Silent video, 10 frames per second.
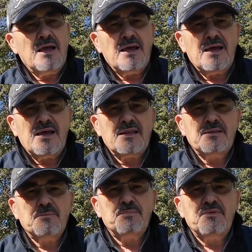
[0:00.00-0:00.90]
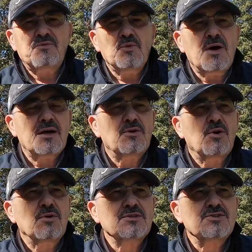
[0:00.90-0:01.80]
And before I
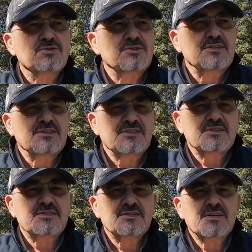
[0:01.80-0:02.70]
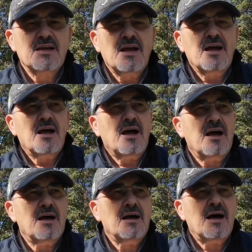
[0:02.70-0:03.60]
go into this,
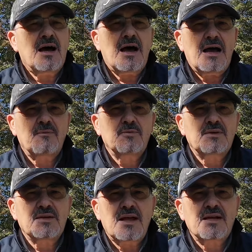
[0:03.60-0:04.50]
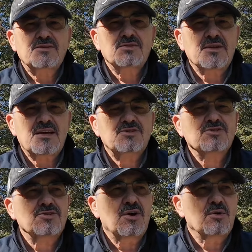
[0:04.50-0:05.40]
uh, I would like to let
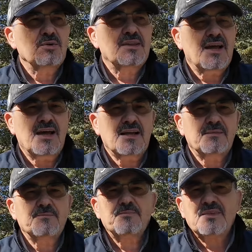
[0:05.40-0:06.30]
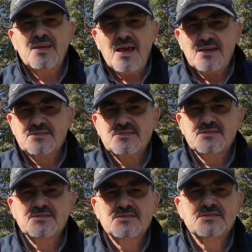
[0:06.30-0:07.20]
you know that, yes,
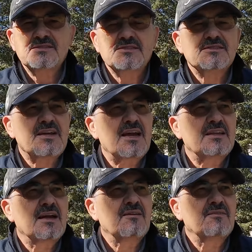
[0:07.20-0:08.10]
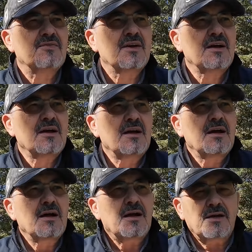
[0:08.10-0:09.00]
in the state of Uh,